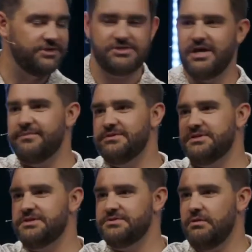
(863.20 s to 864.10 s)
a time as
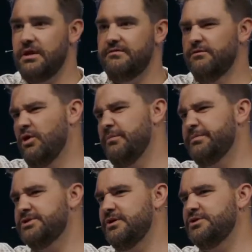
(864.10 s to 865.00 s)
this, right? If you've grown up in
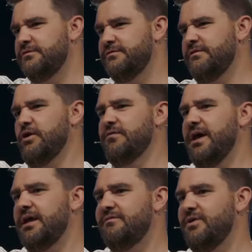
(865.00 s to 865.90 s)
church, you've heard
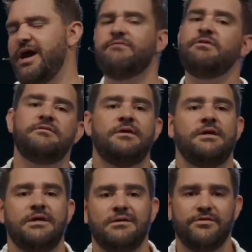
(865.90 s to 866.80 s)
that. If you haven't,
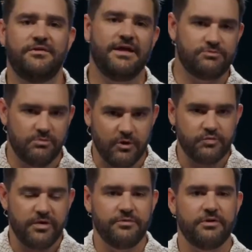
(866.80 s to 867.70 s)
well, then that's what most
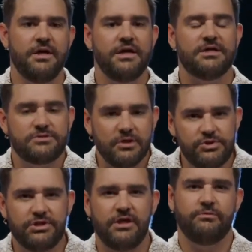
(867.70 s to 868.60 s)
people
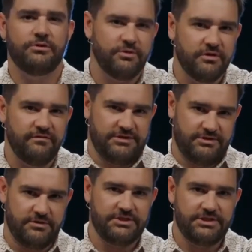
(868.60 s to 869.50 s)
associate with the book of
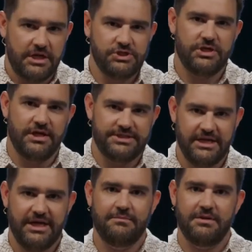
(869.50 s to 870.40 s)
Esther. Such a
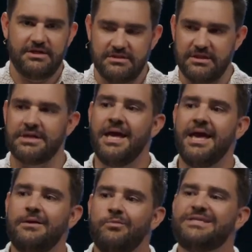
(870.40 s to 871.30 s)
time as this.
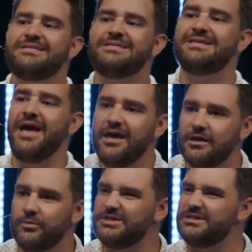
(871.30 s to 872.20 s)
And we say
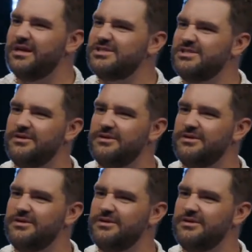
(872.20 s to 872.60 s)
it with such